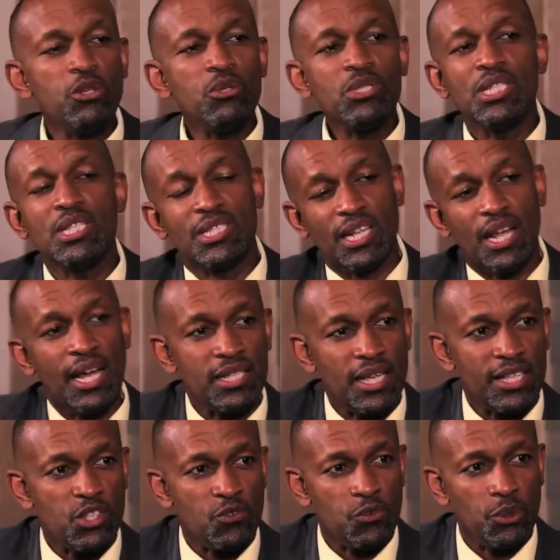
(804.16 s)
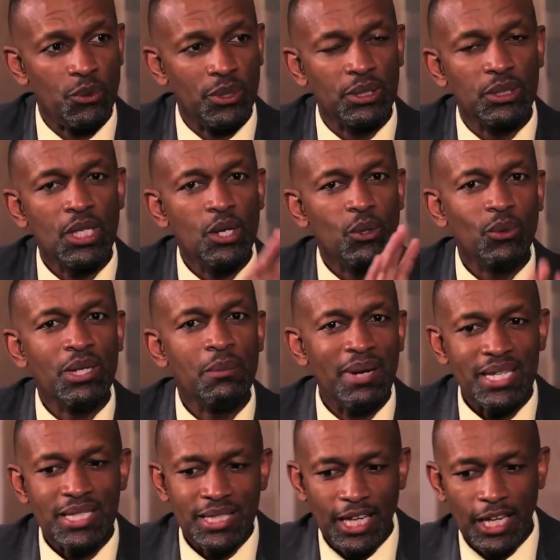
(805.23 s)
I use this as fuel. What am
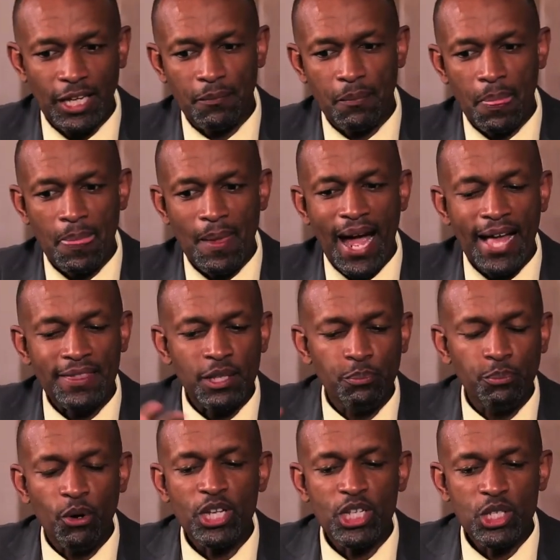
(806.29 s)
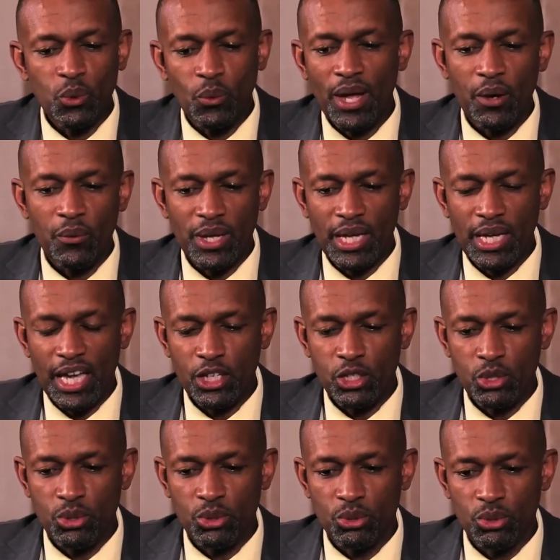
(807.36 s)
I saying? At the point where we
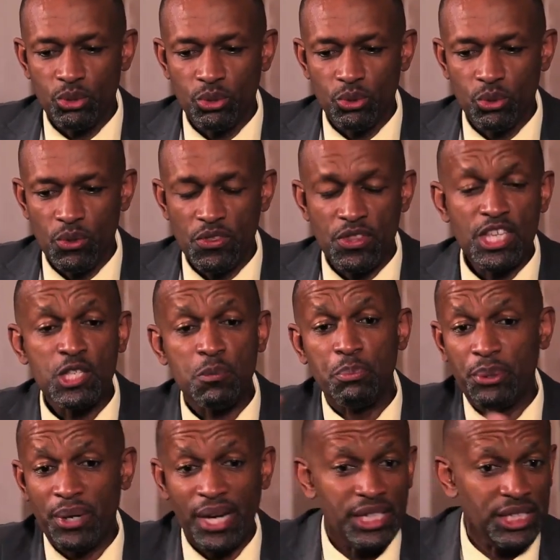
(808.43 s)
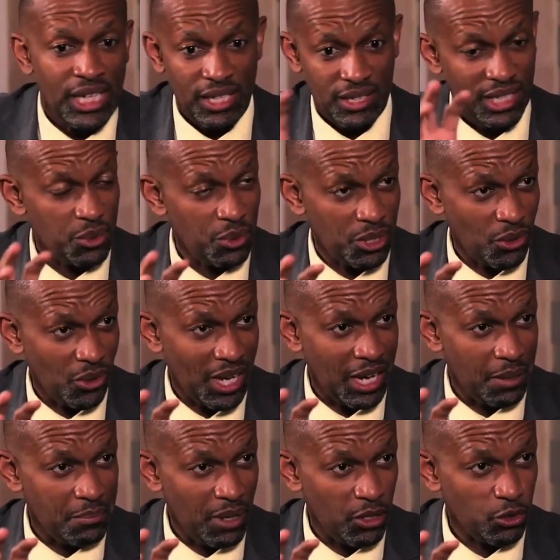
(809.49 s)
get to this pressure that we're
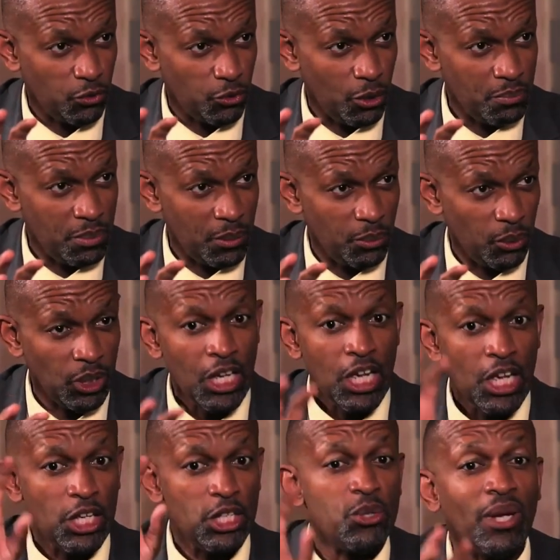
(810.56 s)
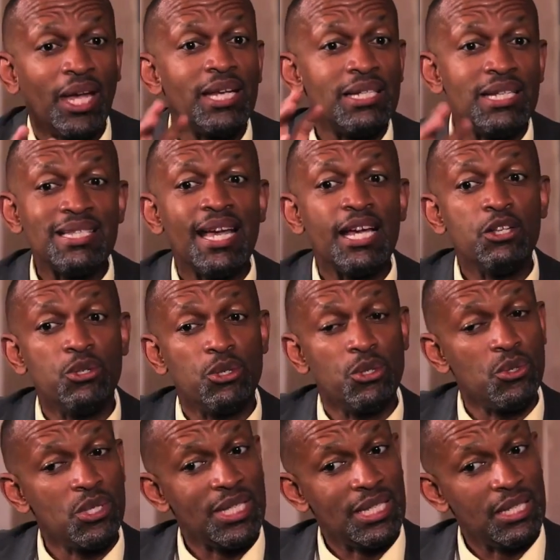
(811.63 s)
talking about from people, you can decide to
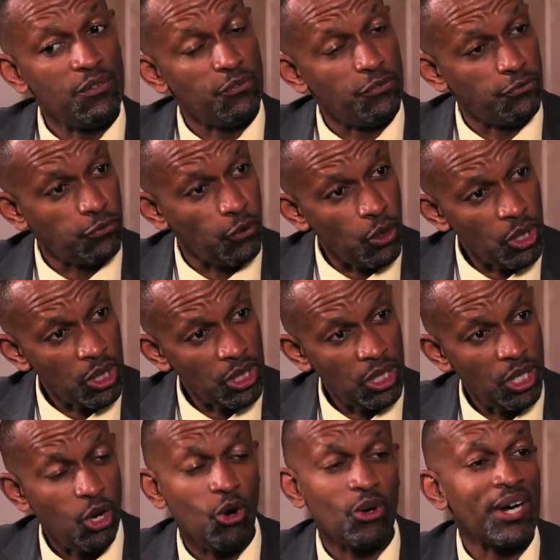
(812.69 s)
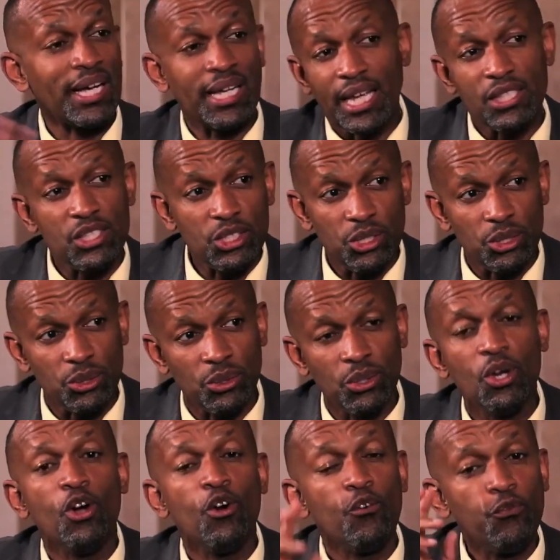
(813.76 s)
use it for or against you.
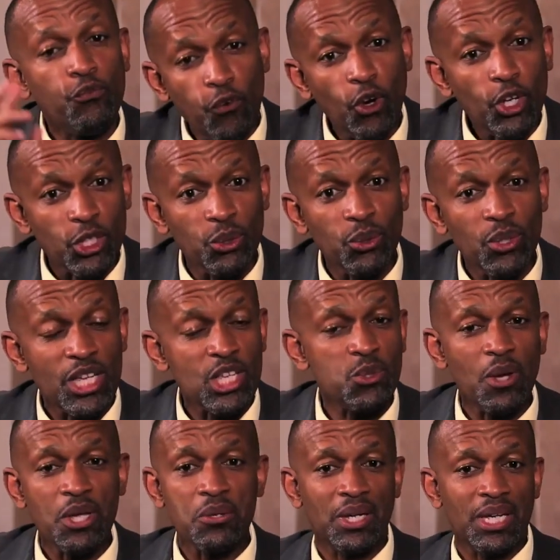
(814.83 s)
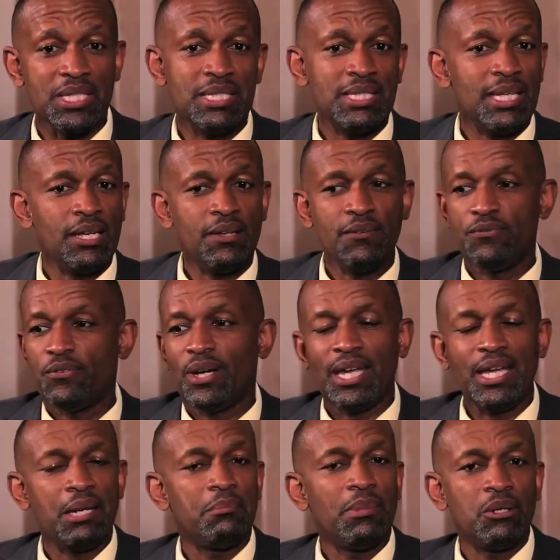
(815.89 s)
For you is where you can say,
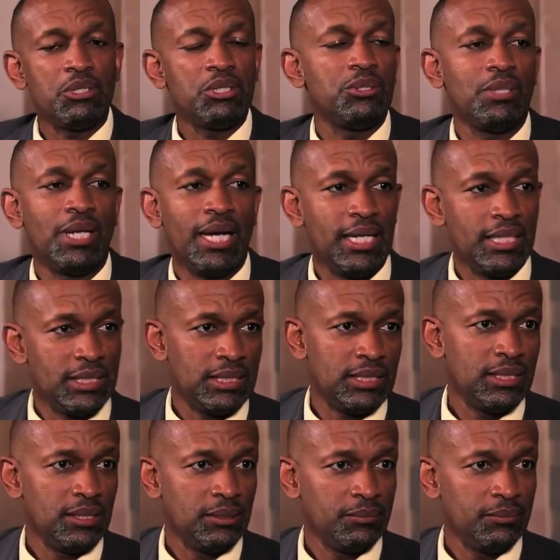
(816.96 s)
forget about you guys.